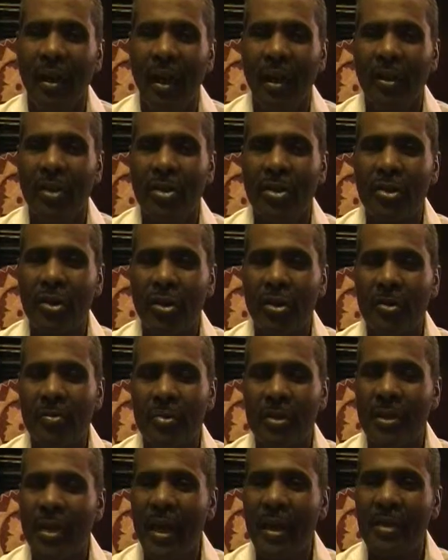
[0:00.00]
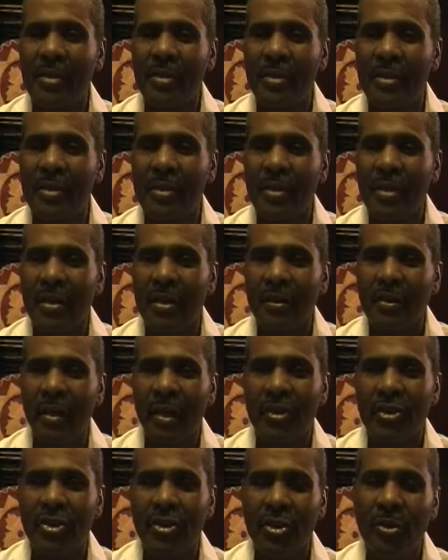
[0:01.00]
and the circumstances
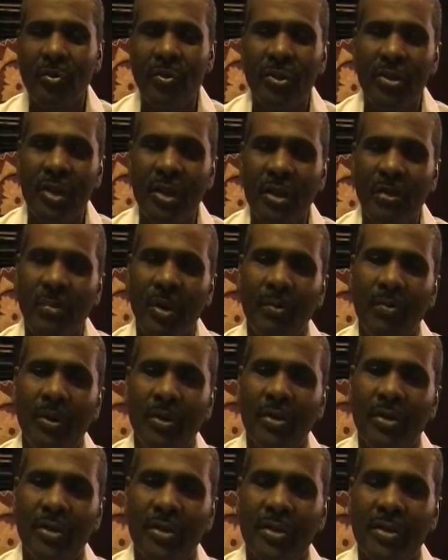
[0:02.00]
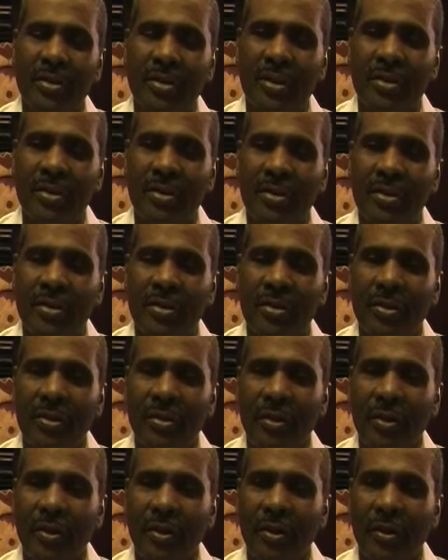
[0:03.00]
that she was in, my brothers and sisters,
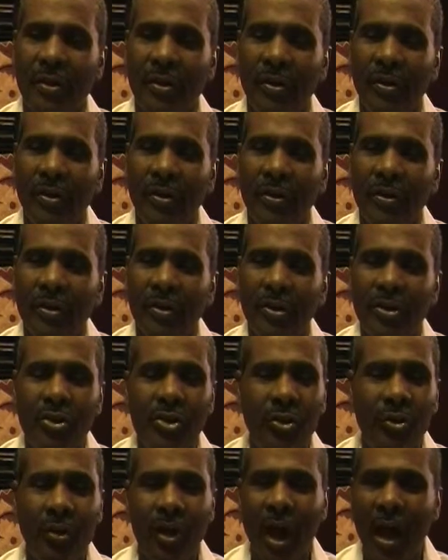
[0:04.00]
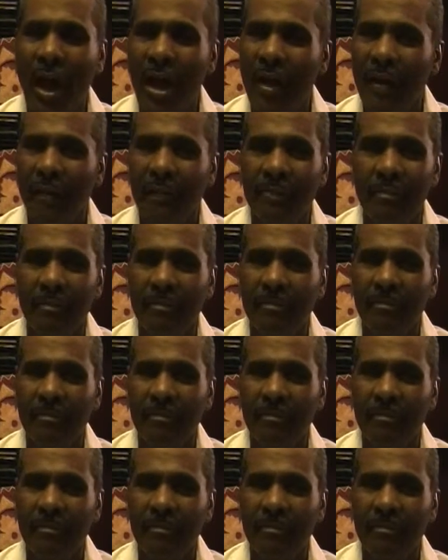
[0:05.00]
you and I